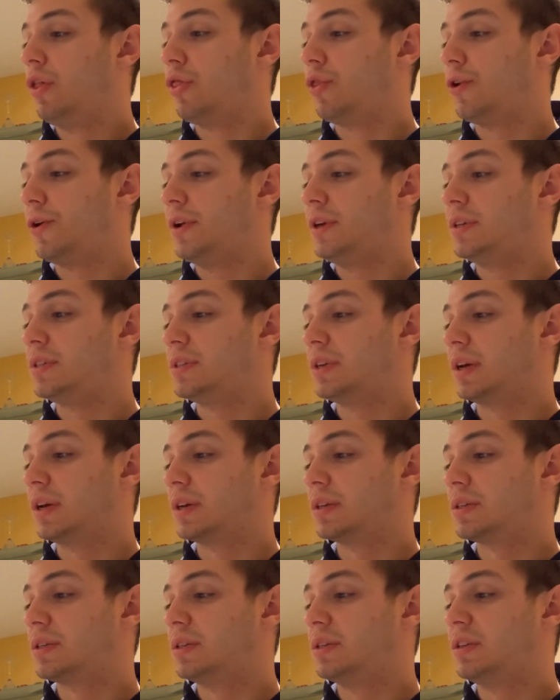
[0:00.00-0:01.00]

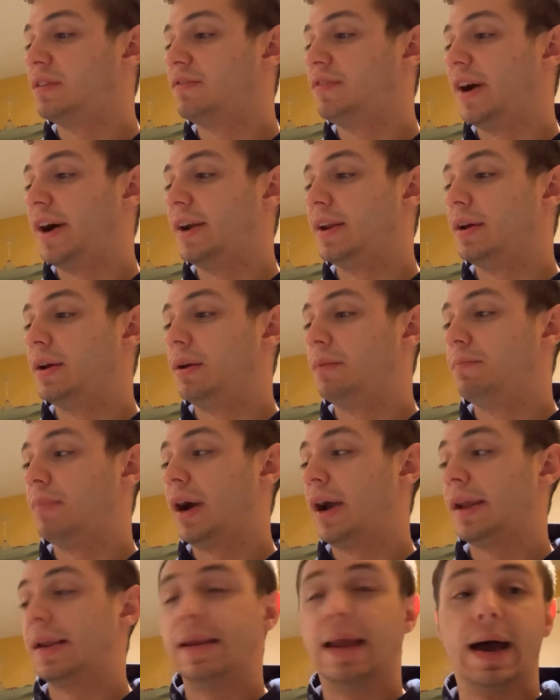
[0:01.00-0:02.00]
36 dividing
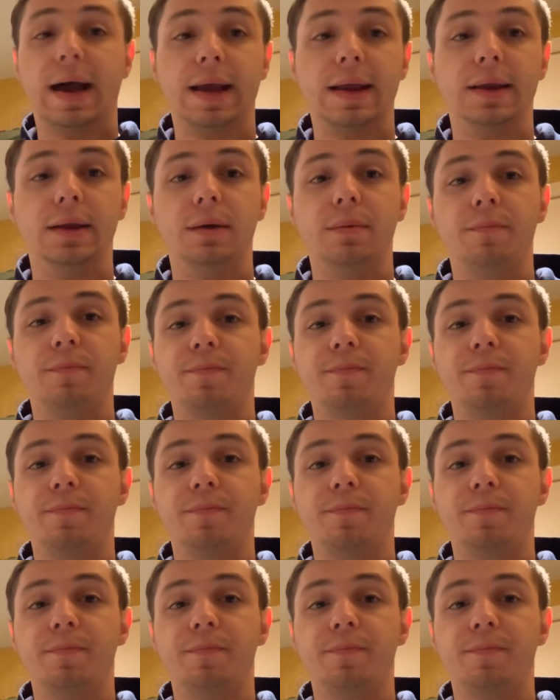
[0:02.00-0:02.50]
by 9.